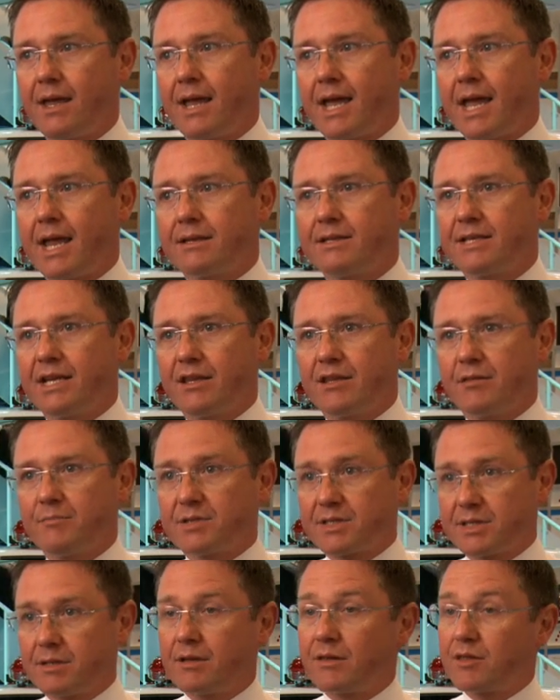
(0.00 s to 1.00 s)
and tell
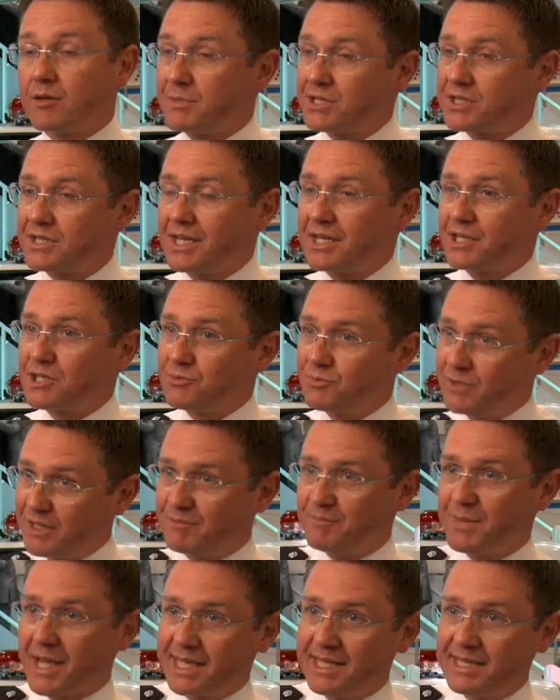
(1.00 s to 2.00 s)
them the mistakes
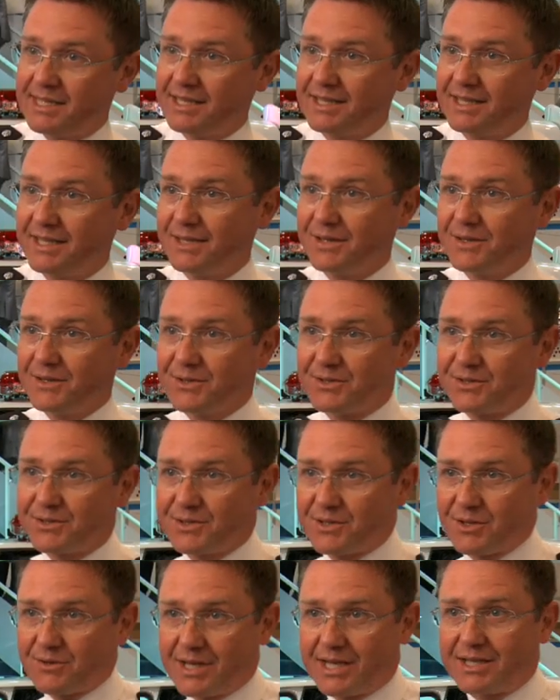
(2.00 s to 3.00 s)
we've made
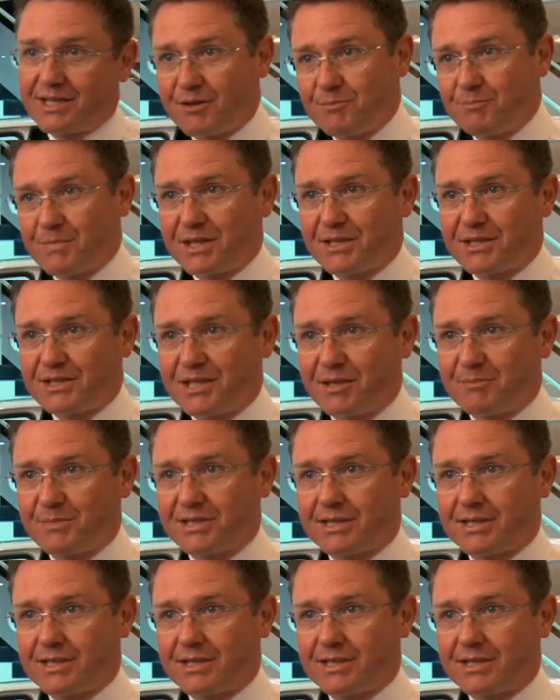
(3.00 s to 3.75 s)
so they don't make the same